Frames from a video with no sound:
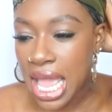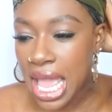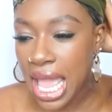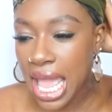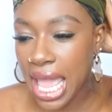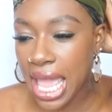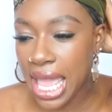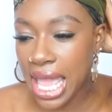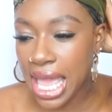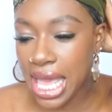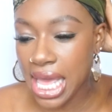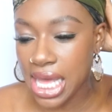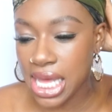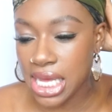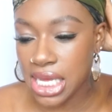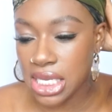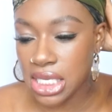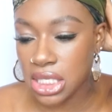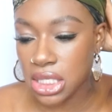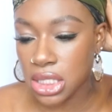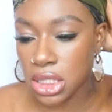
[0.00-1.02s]

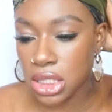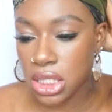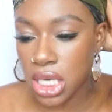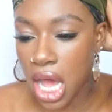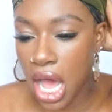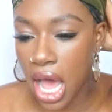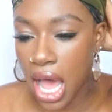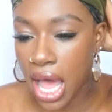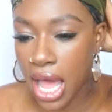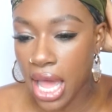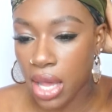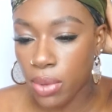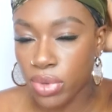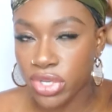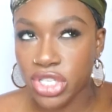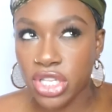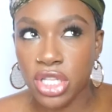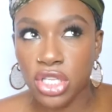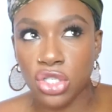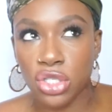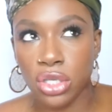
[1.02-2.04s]
and I went
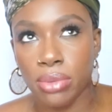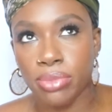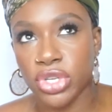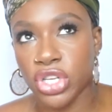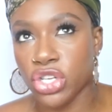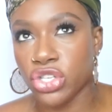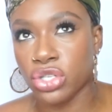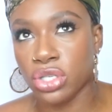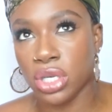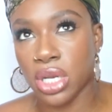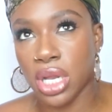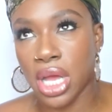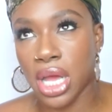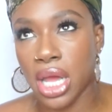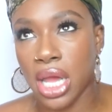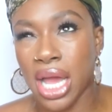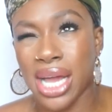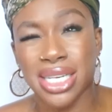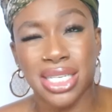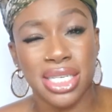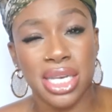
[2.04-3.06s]
to the gym
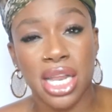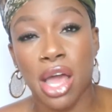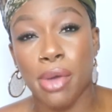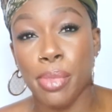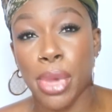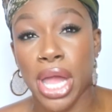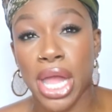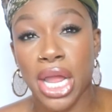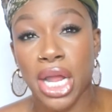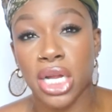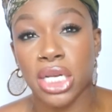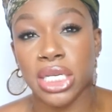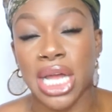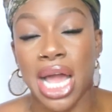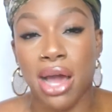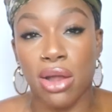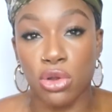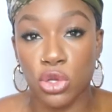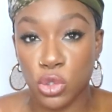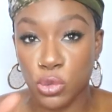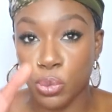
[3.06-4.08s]
yesterday. I didn't have my hair
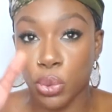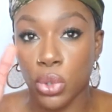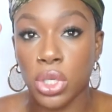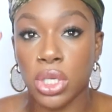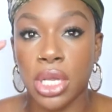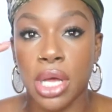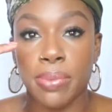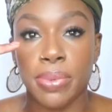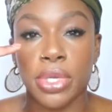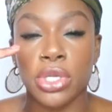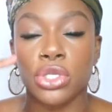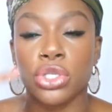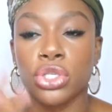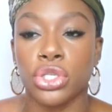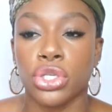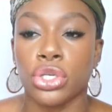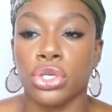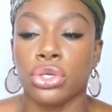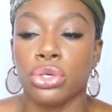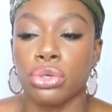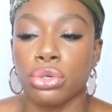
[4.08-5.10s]
down. It was pulled up
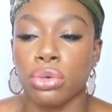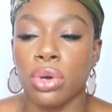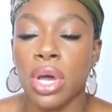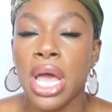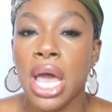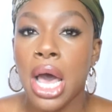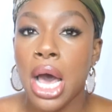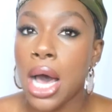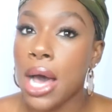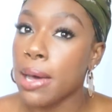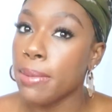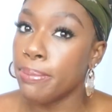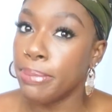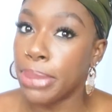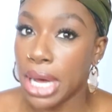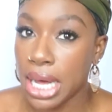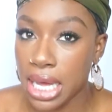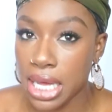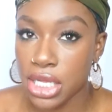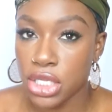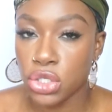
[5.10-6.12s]
into a
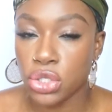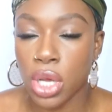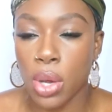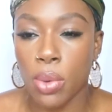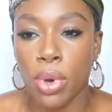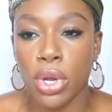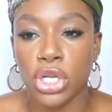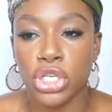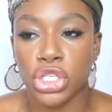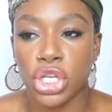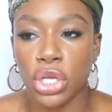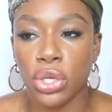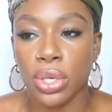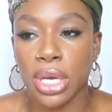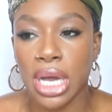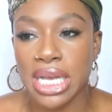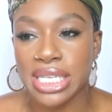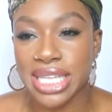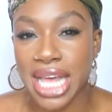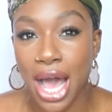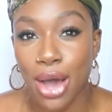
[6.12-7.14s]
bun. So I want to show you
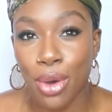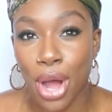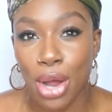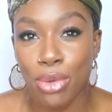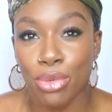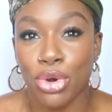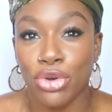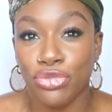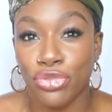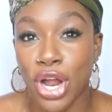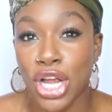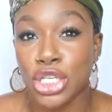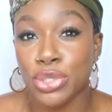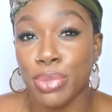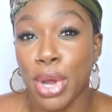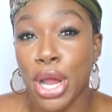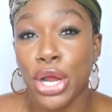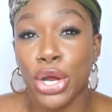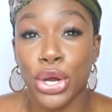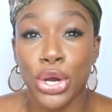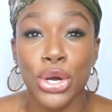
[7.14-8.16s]
guys how I refresh
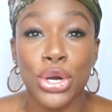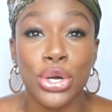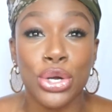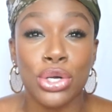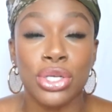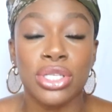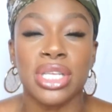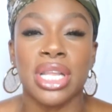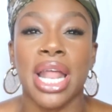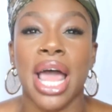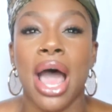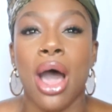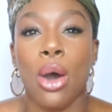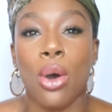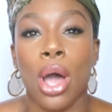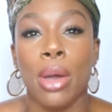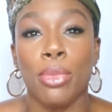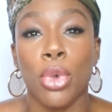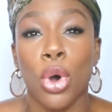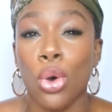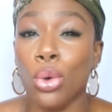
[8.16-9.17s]
my curls and how
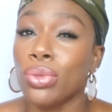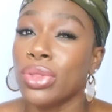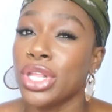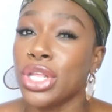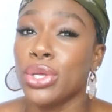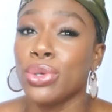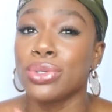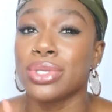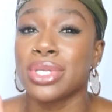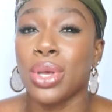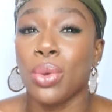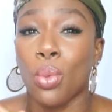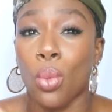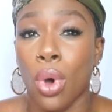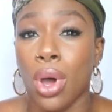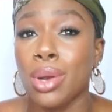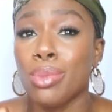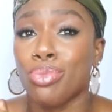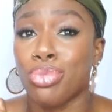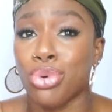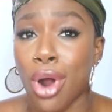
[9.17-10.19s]
I'm only using
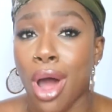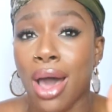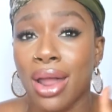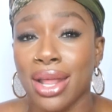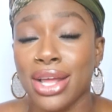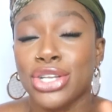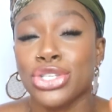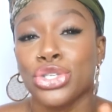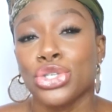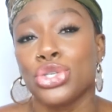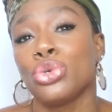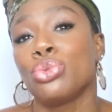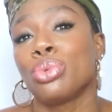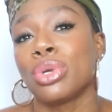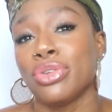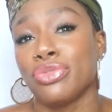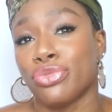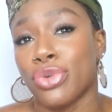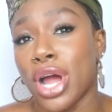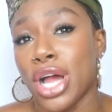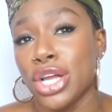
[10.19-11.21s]
one product to
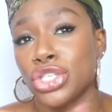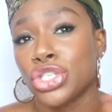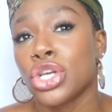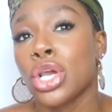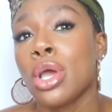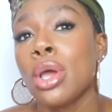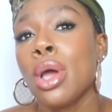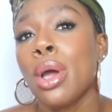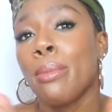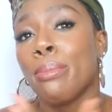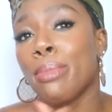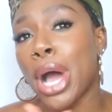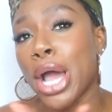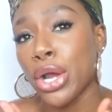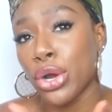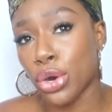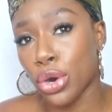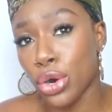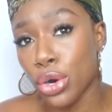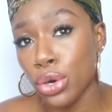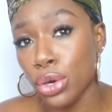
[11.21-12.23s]
refresh my
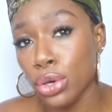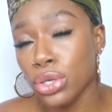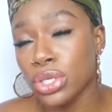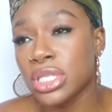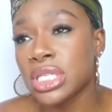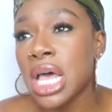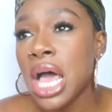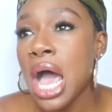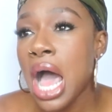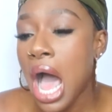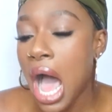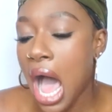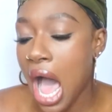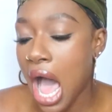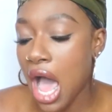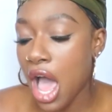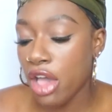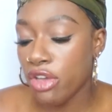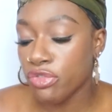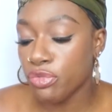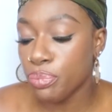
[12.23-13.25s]
curls.
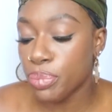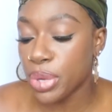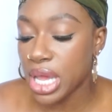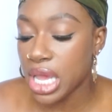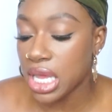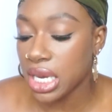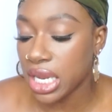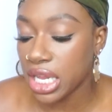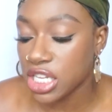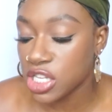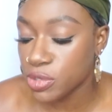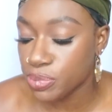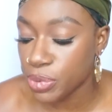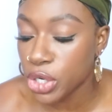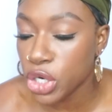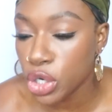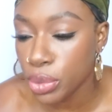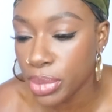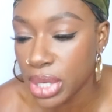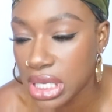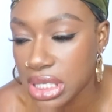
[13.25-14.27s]
I've been
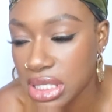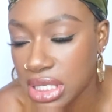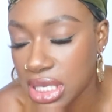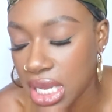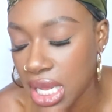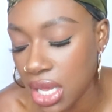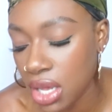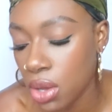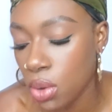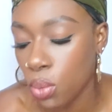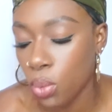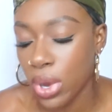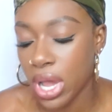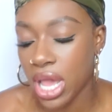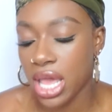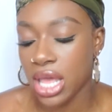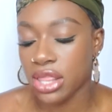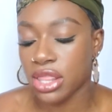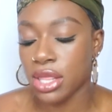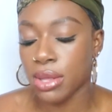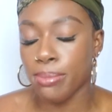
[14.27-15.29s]
experimenting
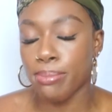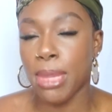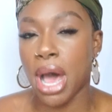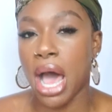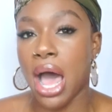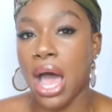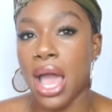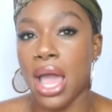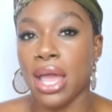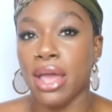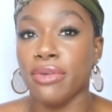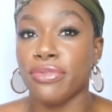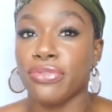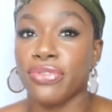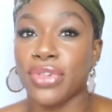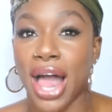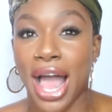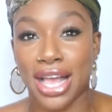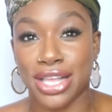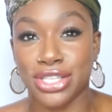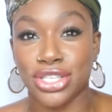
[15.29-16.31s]
with my
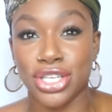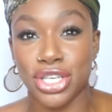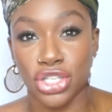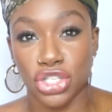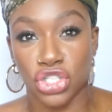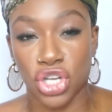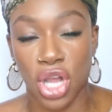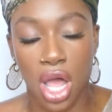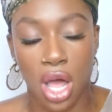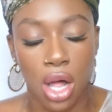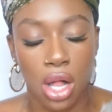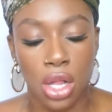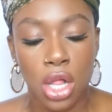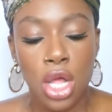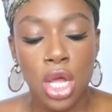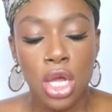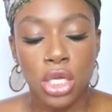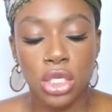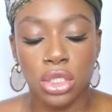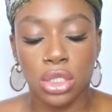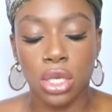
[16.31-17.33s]
flaxseed gel.
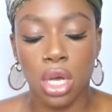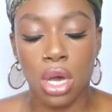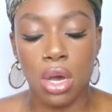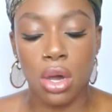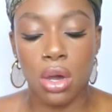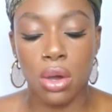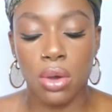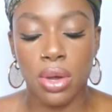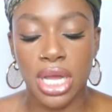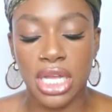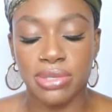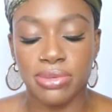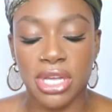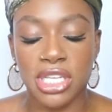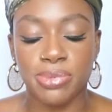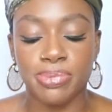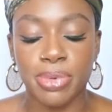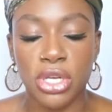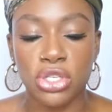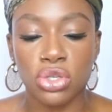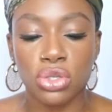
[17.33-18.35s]
So it's my
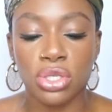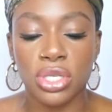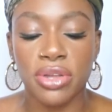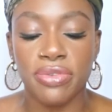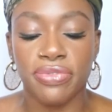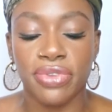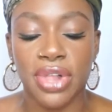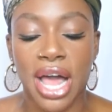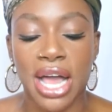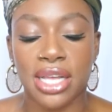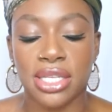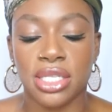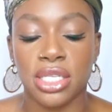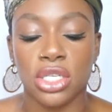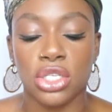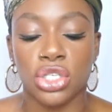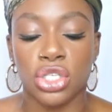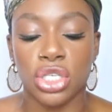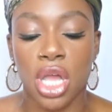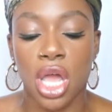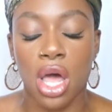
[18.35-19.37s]
specialty
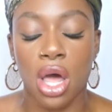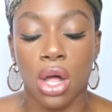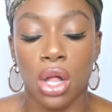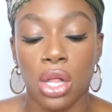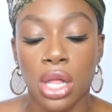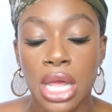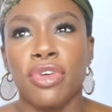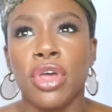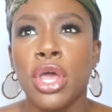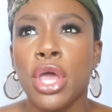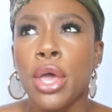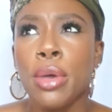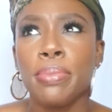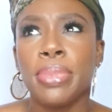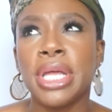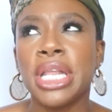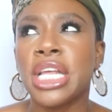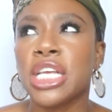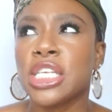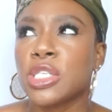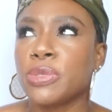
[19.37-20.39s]
flaxseed gel.
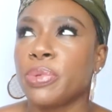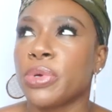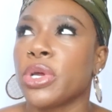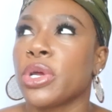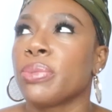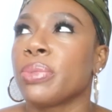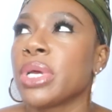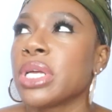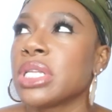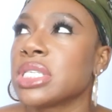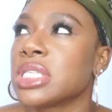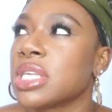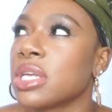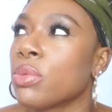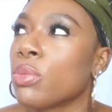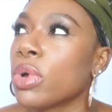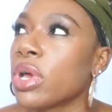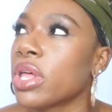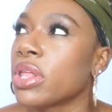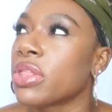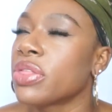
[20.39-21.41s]
Been experimenting
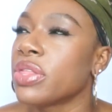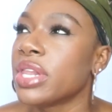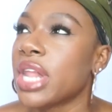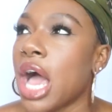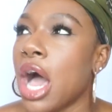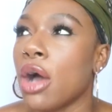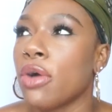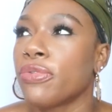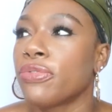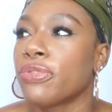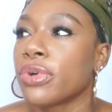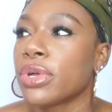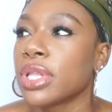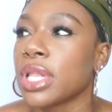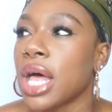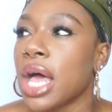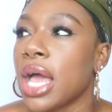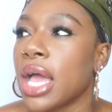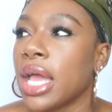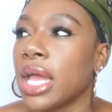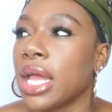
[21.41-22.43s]
with now for
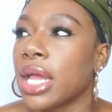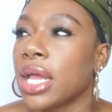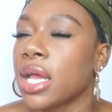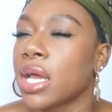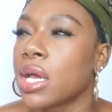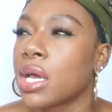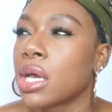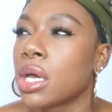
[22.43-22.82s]
like,